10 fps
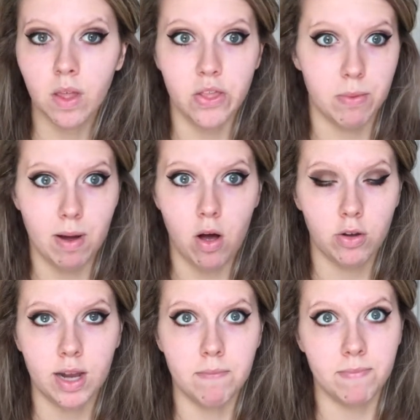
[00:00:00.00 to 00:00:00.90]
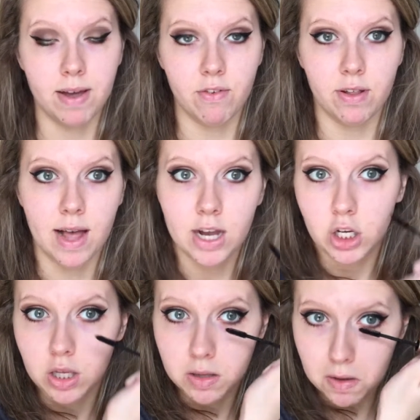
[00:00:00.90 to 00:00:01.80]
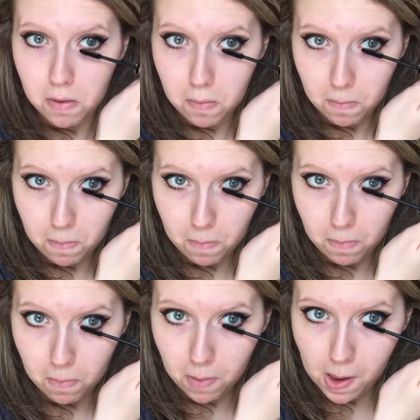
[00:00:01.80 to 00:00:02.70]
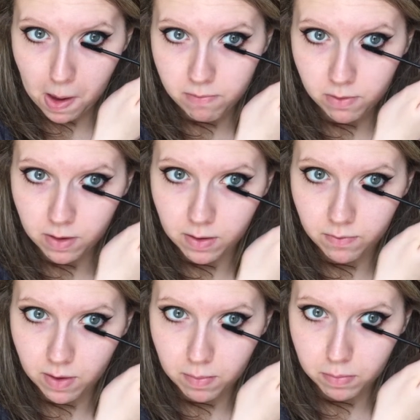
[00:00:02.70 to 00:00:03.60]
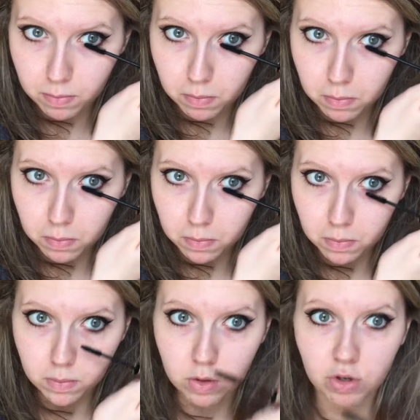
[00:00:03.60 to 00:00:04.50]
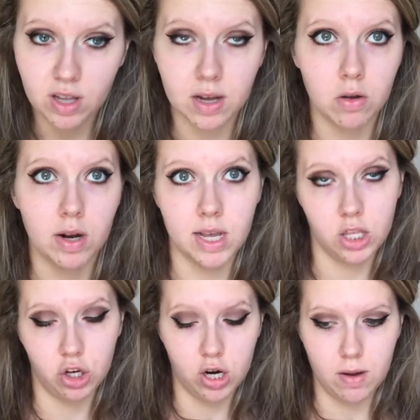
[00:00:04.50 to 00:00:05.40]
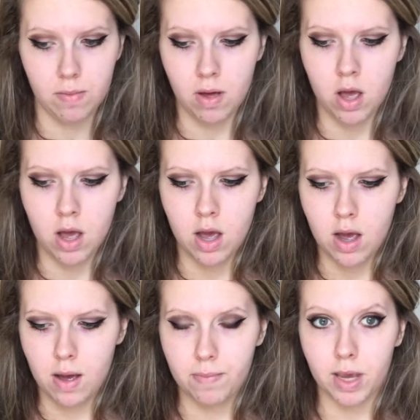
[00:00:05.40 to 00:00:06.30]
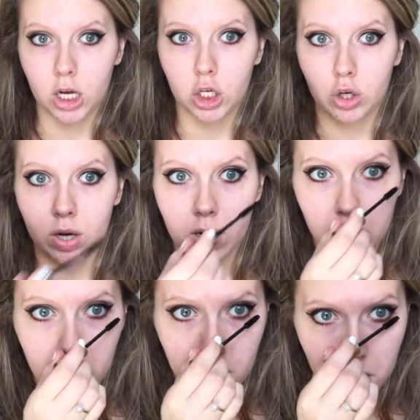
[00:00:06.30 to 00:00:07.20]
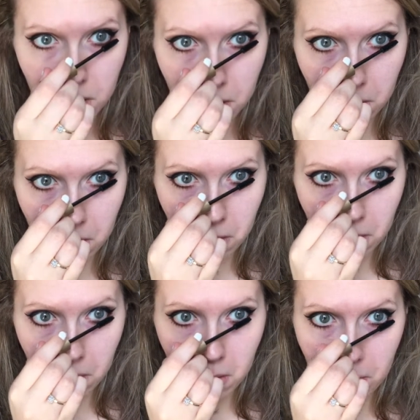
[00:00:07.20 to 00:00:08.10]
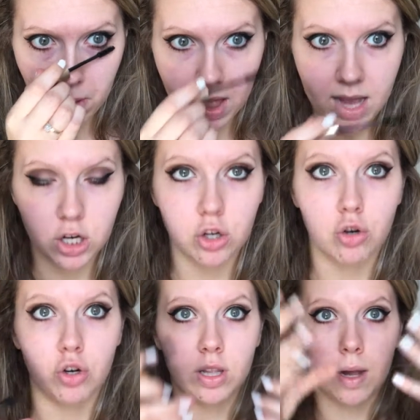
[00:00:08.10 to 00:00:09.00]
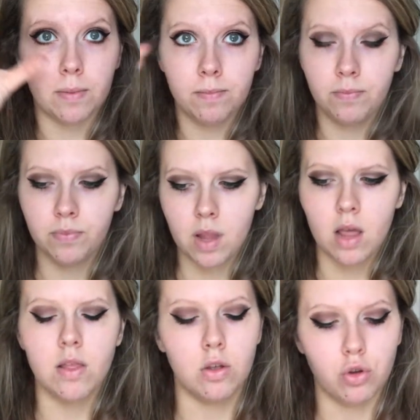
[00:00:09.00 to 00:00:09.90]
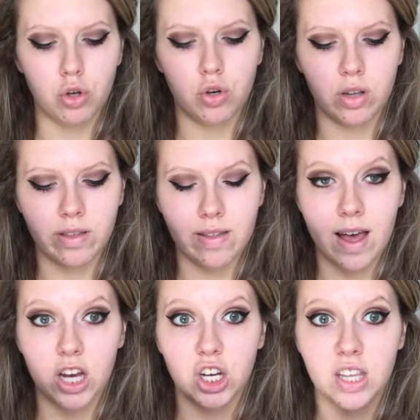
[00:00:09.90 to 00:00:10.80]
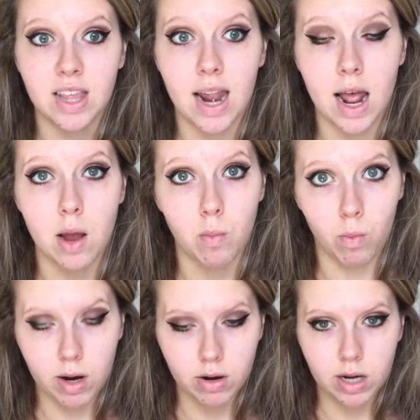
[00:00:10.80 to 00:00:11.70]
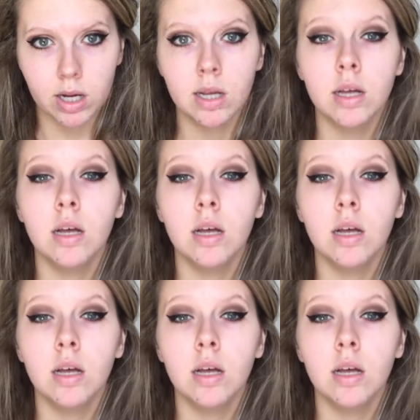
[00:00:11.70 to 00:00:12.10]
They're my all-time favorite lashes ever. If I'm usually like on an Instagram picture and my lashes are just like, those are usually the lashes that I am wearing.